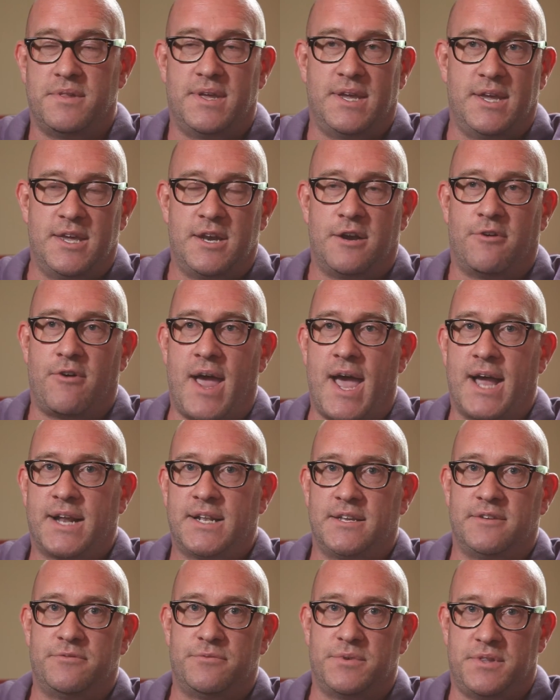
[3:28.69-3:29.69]
The
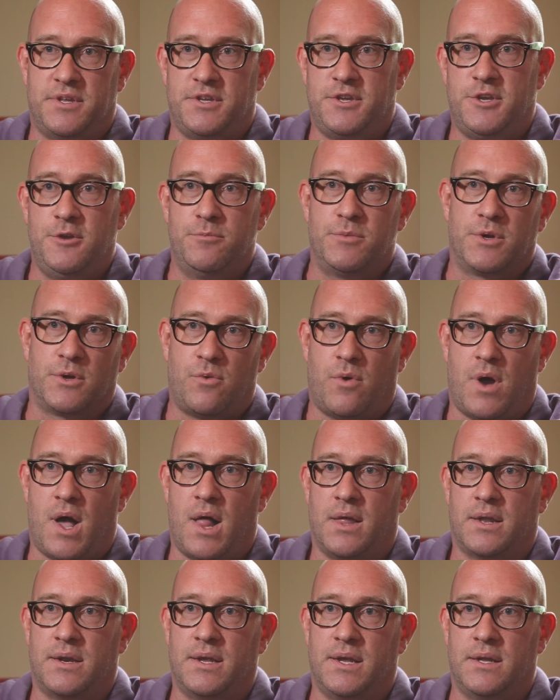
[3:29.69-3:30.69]
interactive with the human
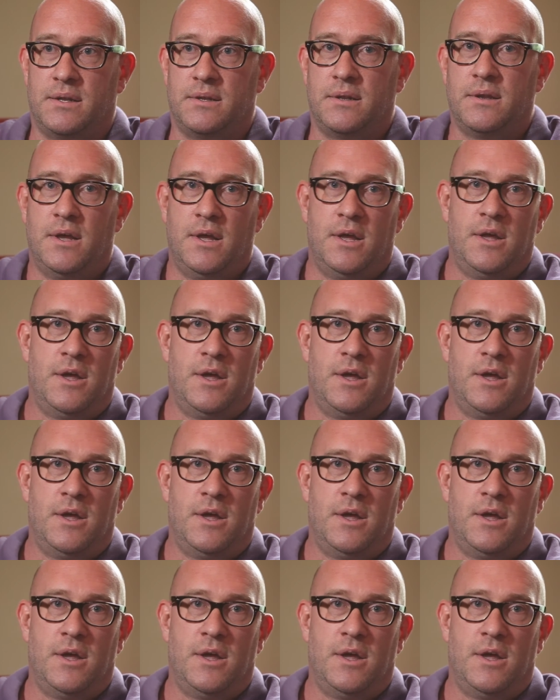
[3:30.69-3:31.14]
quality and